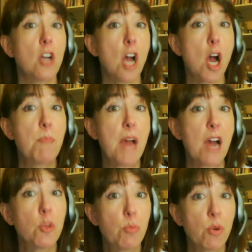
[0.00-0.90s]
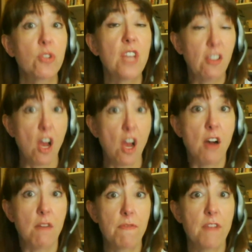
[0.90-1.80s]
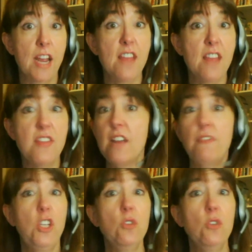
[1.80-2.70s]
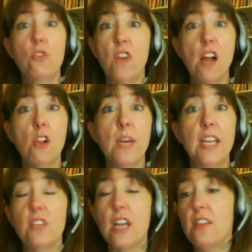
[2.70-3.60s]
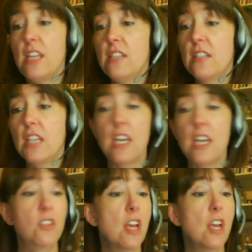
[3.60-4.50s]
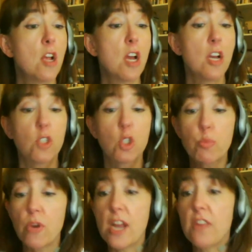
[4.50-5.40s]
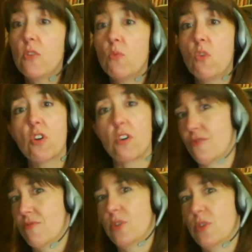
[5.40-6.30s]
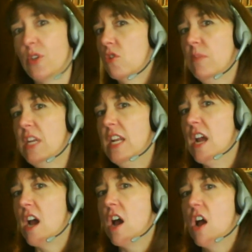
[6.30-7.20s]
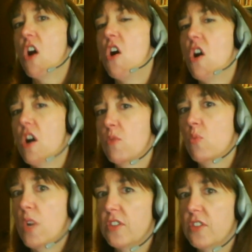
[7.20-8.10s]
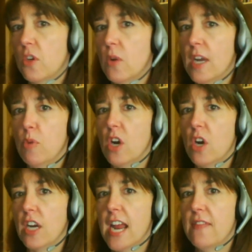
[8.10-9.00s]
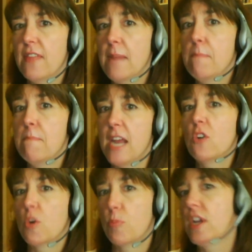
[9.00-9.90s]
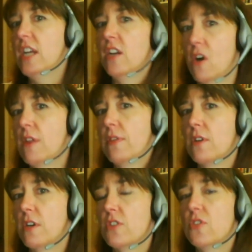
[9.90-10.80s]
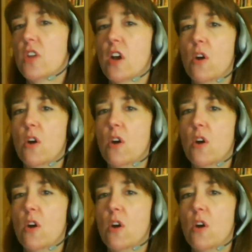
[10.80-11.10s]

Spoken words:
about the books they love, and they have huge followings, and these kids spread the word through social media on what's a great book, and they make or break an author. So